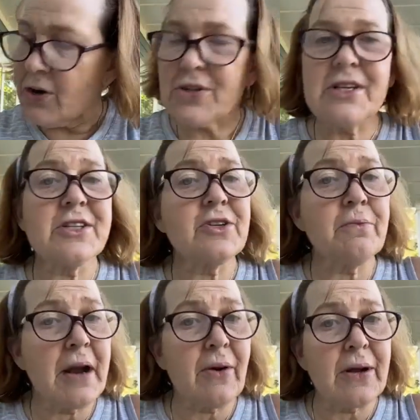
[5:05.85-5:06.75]
Her
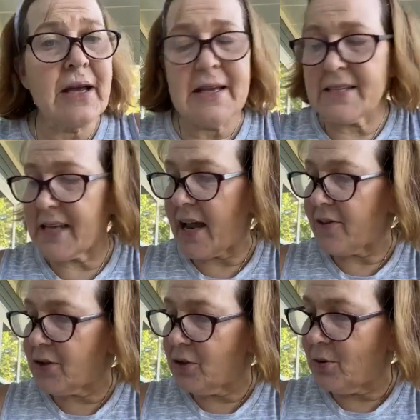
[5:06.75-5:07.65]
sister Mary sat
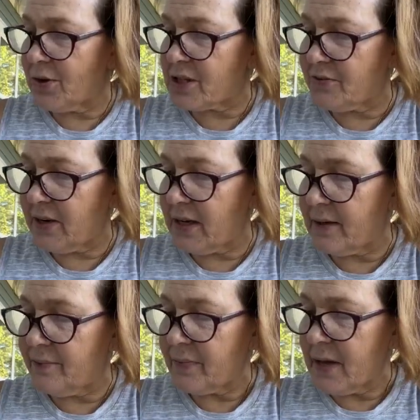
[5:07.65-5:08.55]
at the Lord's
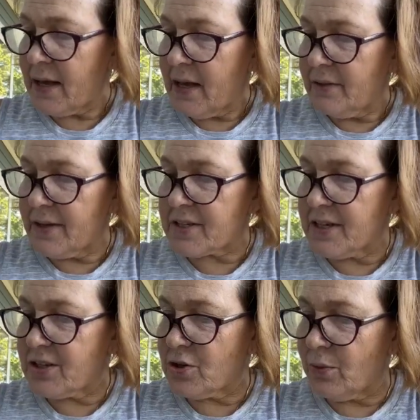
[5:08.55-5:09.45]
feet
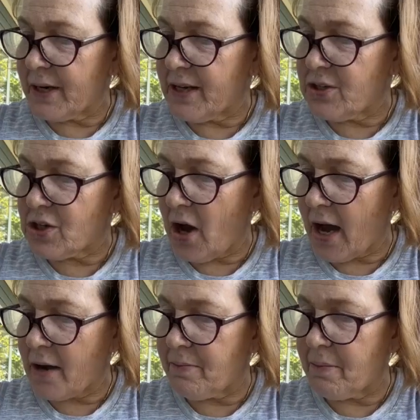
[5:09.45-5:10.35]
listening to what he
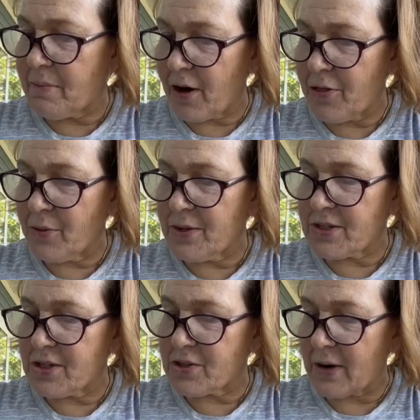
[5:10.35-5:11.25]
taught, but Martha
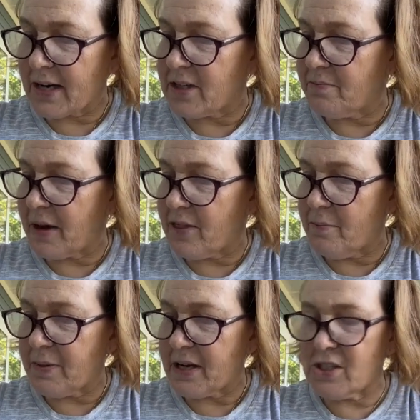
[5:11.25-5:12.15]
was distracted by
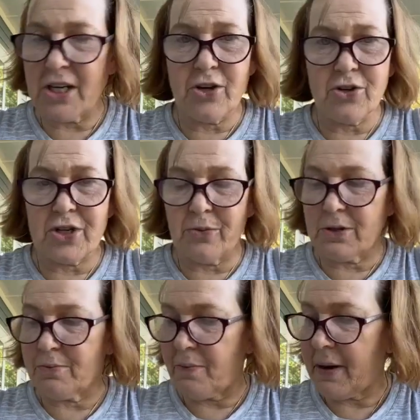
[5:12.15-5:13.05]
the big dinner she
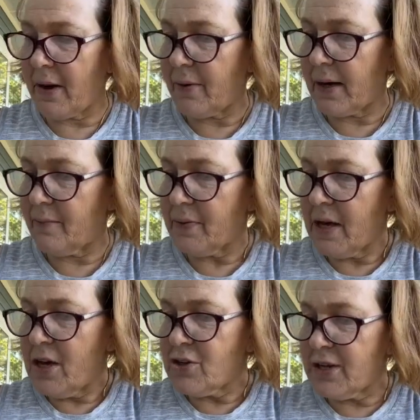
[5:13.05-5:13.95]
was preparing.
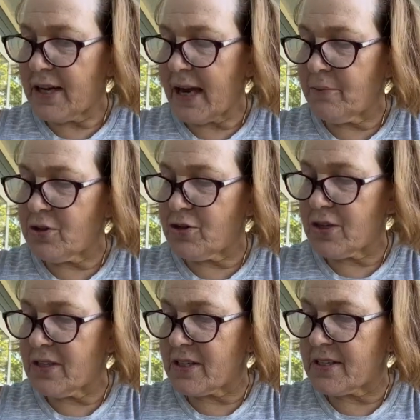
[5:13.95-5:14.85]
She came to
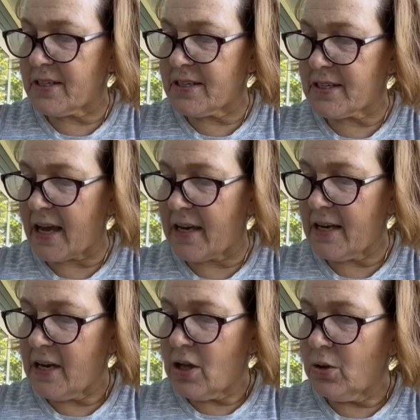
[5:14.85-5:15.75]
Jesus and
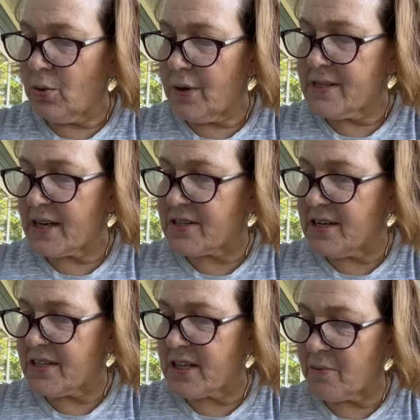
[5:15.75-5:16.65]
said, Lord,
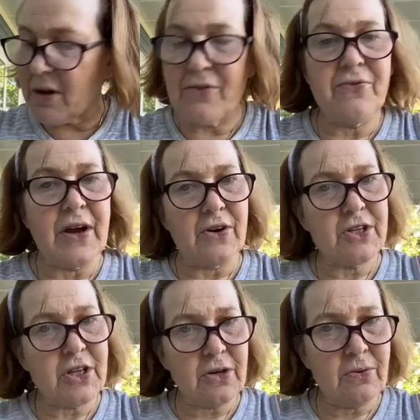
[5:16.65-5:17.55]
doesn't it seem unfair
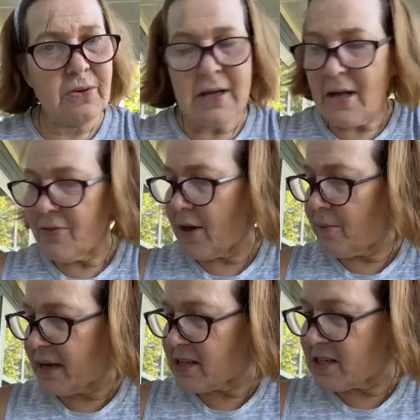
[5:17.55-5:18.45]
to you
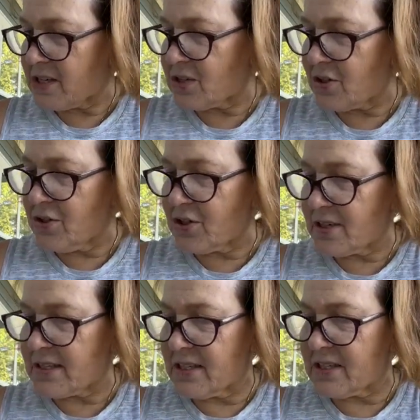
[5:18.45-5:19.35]
that my sister
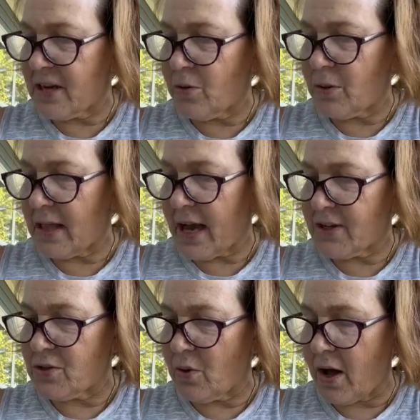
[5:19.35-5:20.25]
just sits here while
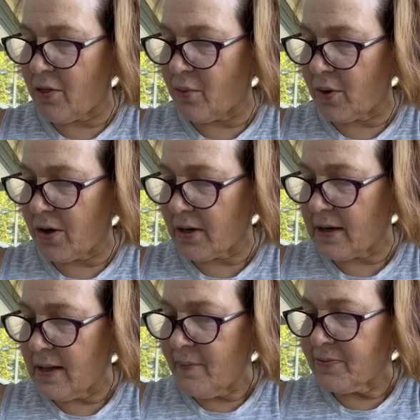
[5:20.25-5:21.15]
I do all the
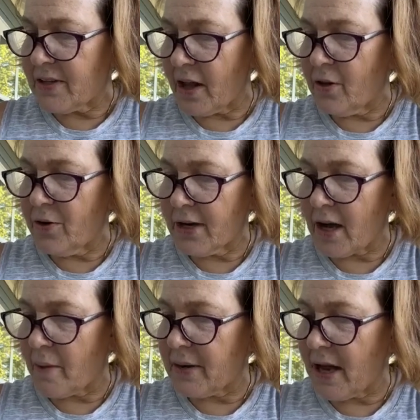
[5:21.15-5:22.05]
work? Tell her to
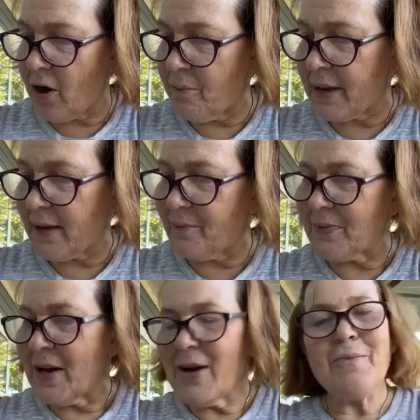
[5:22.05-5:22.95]
come and help me.
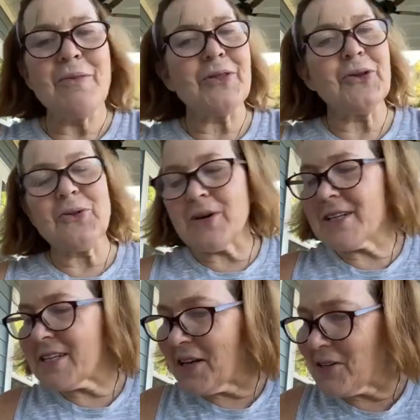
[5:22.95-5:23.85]
But the
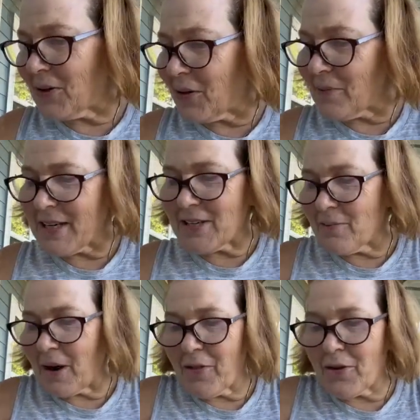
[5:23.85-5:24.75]
Lord said to her, My
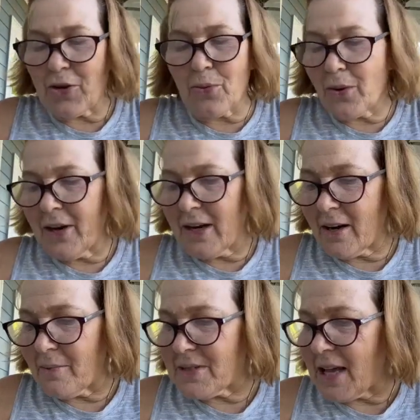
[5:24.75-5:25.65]
dear Martha, you're worried
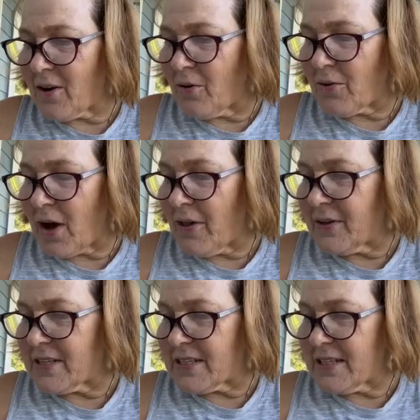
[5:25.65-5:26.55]
and upset over all
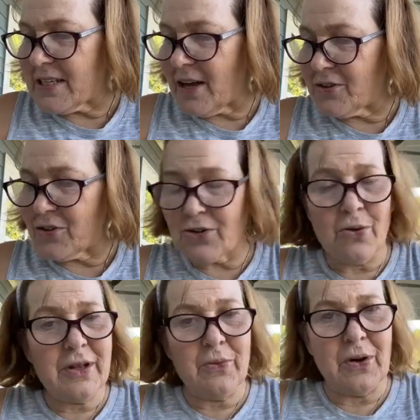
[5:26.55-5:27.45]
these details. There's
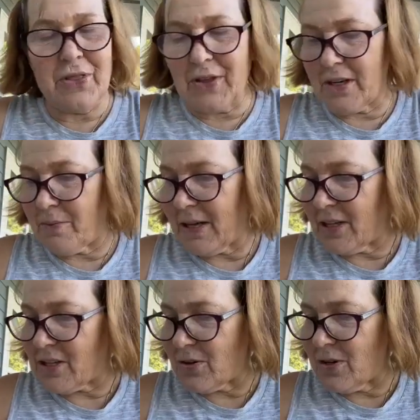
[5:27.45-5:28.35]
only one thing to be
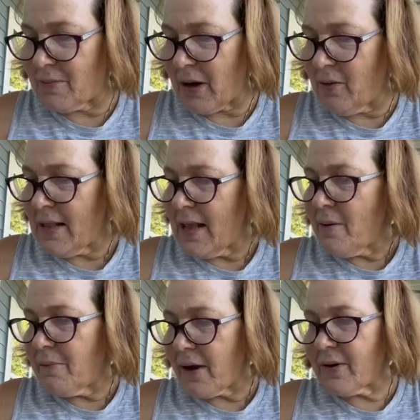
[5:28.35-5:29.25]
concerned about.
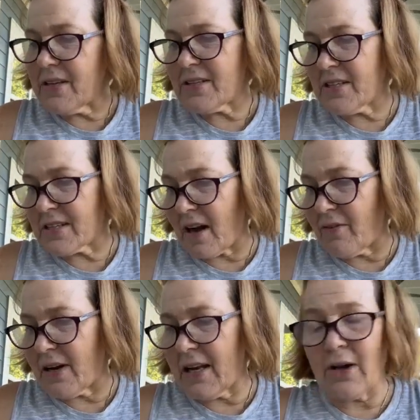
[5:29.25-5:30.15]
Mary's
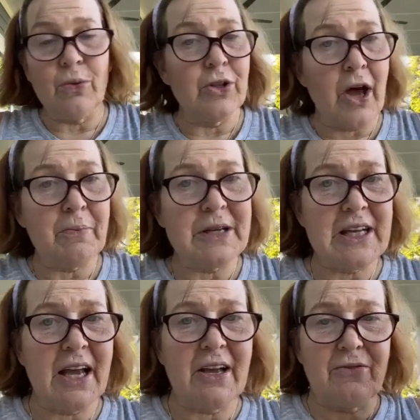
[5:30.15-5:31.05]
discovered it, and it will not be
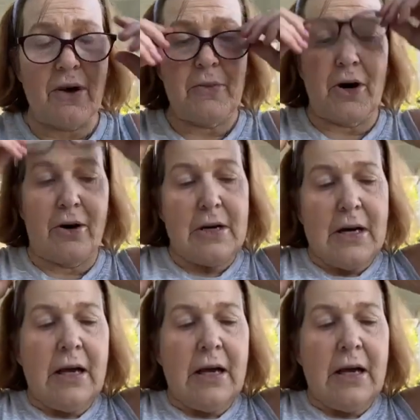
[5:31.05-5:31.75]
taken from her.